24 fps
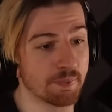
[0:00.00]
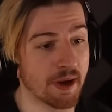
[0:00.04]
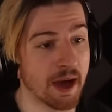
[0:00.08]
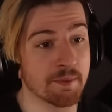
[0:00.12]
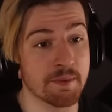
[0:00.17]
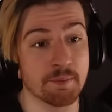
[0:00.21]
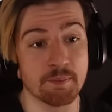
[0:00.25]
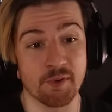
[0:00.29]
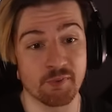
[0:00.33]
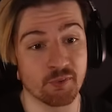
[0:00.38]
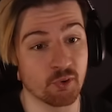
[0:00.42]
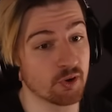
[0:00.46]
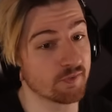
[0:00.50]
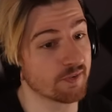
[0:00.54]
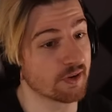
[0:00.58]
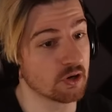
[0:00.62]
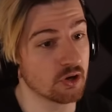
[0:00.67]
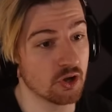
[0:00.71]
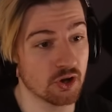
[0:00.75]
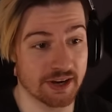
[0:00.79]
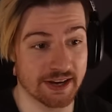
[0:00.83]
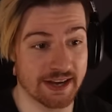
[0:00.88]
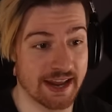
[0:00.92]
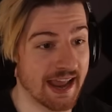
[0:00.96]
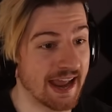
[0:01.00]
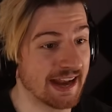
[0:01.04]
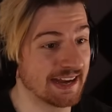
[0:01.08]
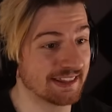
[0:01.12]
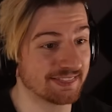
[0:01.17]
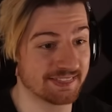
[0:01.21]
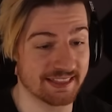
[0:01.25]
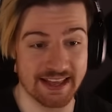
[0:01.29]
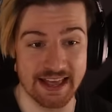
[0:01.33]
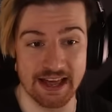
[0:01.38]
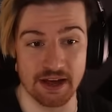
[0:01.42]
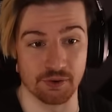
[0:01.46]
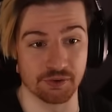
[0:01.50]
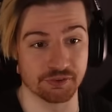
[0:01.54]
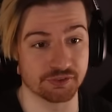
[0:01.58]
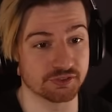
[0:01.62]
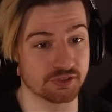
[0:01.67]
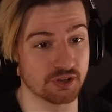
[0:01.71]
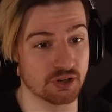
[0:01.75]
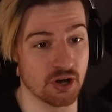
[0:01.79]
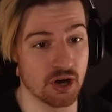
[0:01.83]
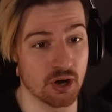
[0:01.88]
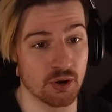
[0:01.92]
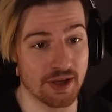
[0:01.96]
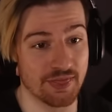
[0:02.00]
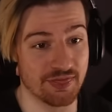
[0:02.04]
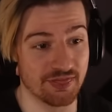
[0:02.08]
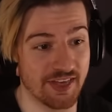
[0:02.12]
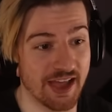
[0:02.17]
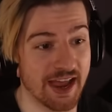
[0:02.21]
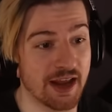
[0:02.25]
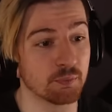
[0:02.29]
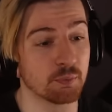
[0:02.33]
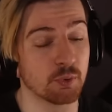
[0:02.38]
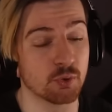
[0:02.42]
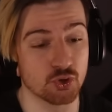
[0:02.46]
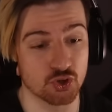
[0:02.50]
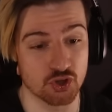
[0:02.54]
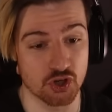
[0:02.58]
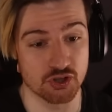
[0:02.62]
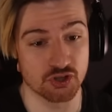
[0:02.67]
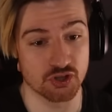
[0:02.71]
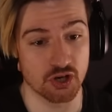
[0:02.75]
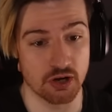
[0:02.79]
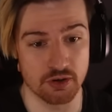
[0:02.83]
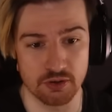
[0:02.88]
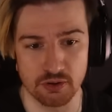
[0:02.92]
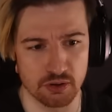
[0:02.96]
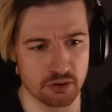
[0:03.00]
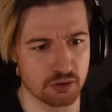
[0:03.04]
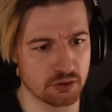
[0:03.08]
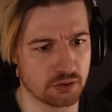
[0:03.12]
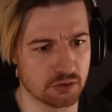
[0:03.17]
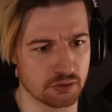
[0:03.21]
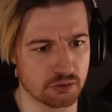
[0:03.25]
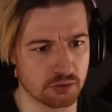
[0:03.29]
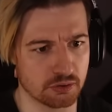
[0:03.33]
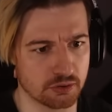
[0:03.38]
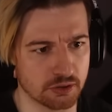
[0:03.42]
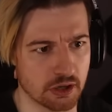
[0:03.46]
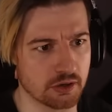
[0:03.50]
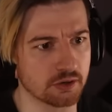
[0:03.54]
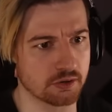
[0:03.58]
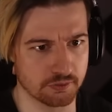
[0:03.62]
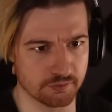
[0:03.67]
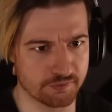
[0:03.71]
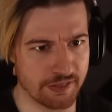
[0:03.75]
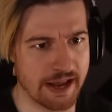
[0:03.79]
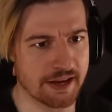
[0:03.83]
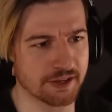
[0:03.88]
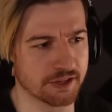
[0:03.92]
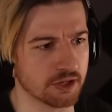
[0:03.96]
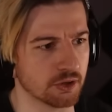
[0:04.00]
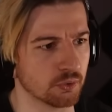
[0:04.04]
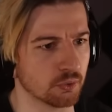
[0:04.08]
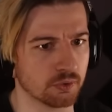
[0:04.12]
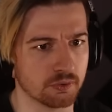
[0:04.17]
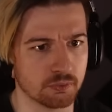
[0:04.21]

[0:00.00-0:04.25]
apartment before even looking at anything else, you know? And then we'll judge and... Thank you.